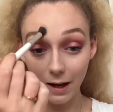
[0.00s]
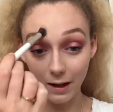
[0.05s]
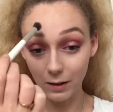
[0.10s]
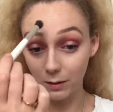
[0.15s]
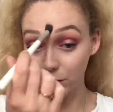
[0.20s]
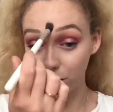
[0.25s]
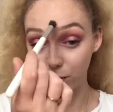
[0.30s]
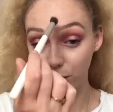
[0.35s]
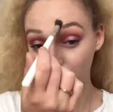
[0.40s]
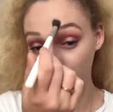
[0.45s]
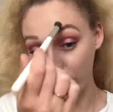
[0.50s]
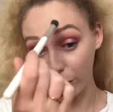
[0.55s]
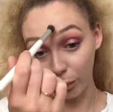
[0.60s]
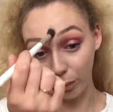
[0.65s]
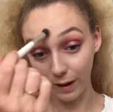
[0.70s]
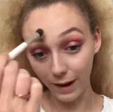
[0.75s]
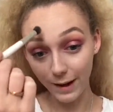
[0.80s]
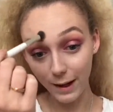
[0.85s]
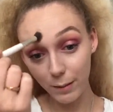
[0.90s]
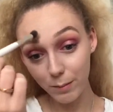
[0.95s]
I don't know
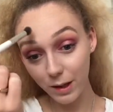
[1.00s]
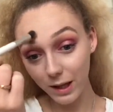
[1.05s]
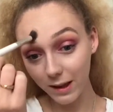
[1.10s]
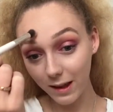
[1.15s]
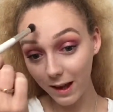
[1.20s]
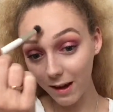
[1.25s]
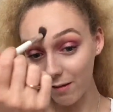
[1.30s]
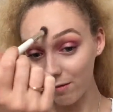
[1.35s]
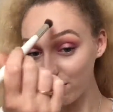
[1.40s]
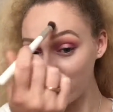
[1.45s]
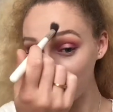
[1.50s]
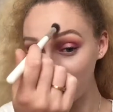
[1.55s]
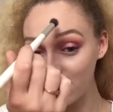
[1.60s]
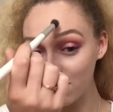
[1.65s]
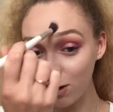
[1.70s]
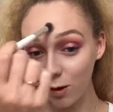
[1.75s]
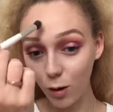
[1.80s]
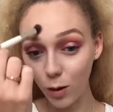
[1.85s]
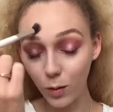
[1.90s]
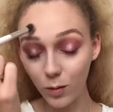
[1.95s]
why I make that
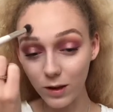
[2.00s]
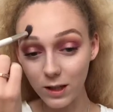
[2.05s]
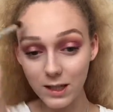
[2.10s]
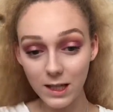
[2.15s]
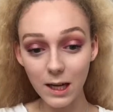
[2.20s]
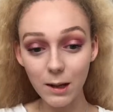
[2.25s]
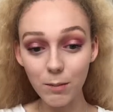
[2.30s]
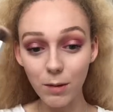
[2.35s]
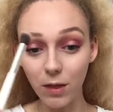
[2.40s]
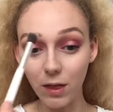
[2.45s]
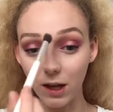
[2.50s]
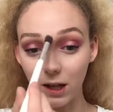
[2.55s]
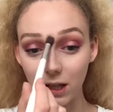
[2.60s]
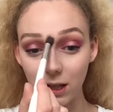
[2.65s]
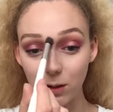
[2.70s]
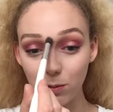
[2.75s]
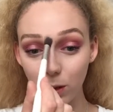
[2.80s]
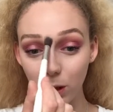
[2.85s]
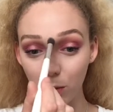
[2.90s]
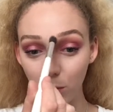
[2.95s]
face all the time. I think
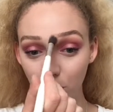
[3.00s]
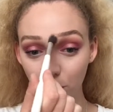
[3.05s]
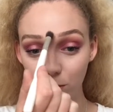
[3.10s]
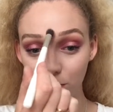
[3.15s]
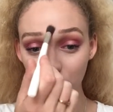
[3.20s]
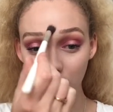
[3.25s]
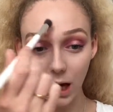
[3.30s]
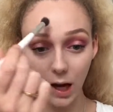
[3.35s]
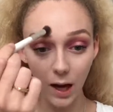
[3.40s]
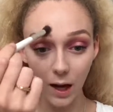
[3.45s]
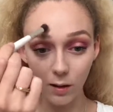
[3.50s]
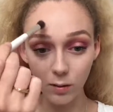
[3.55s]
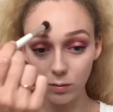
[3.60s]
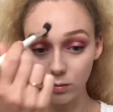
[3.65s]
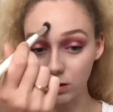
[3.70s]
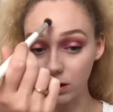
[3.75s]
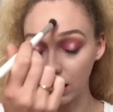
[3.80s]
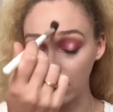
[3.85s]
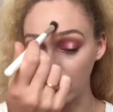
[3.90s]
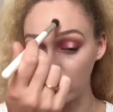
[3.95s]
it's when I'm
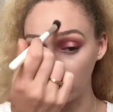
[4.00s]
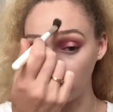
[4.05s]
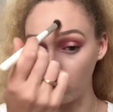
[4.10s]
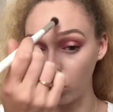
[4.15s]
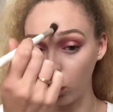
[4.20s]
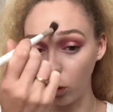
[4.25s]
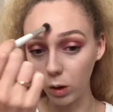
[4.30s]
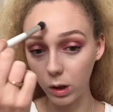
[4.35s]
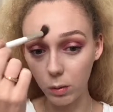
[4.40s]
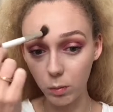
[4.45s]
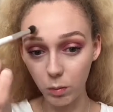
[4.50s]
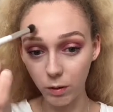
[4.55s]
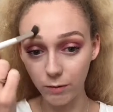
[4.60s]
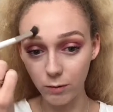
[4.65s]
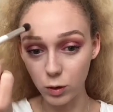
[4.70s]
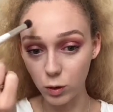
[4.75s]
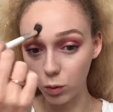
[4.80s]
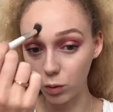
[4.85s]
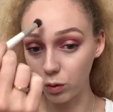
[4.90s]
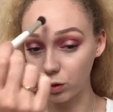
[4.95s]
outside walking
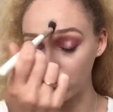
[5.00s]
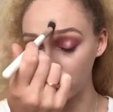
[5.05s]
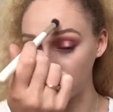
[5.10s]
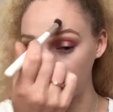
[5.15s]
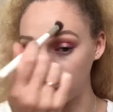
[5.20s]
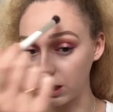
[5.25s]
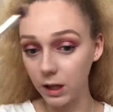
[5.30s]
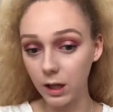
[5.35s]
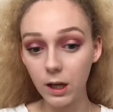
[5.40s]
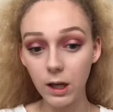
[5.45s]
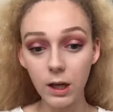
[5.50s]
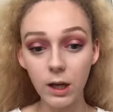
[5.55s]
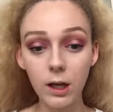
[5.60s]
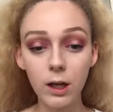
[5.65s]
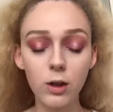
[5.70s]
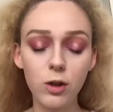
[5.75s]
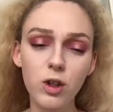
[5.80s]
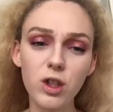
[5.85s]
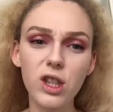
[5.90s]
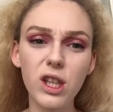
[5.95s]
with George and
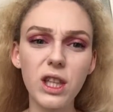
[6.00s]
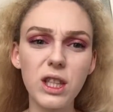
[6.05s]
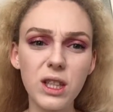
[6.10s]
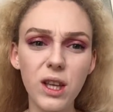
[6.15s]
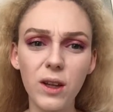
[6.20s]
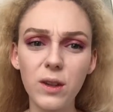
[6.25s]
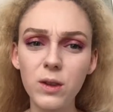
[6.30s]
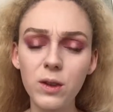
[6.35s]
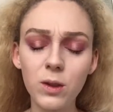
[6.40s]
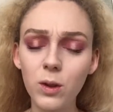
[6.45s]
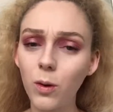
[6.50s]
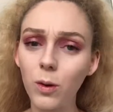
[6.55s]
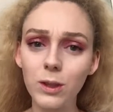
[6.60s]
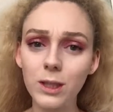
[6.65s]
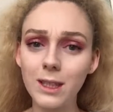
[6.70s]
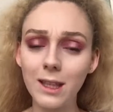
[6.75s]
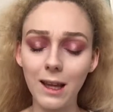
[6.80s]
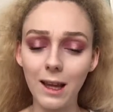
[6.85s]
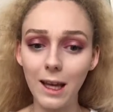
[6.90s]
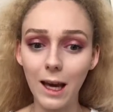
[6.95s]
just the sun's
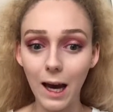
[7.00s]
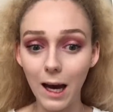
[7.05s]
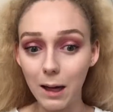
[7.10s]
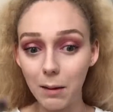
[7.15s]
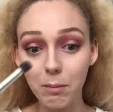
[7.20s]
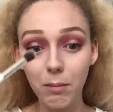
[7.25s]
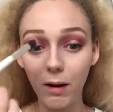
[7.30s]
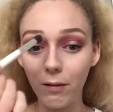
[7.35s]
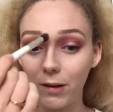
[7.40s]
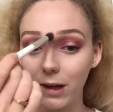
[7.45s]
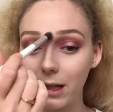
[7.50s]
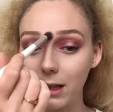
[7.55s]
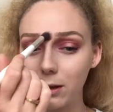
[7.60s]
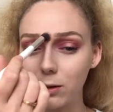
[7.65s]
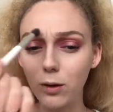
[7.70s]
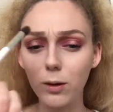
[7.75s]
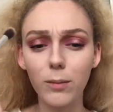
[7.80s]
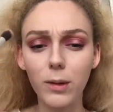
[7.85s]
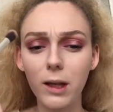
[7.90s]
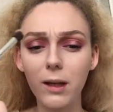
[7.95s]
constantly in my
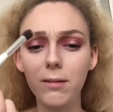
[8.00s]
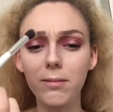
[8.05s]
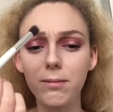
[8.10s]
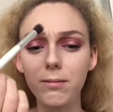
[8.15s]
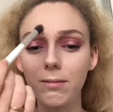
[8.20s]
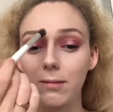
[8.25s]
face, so I'm like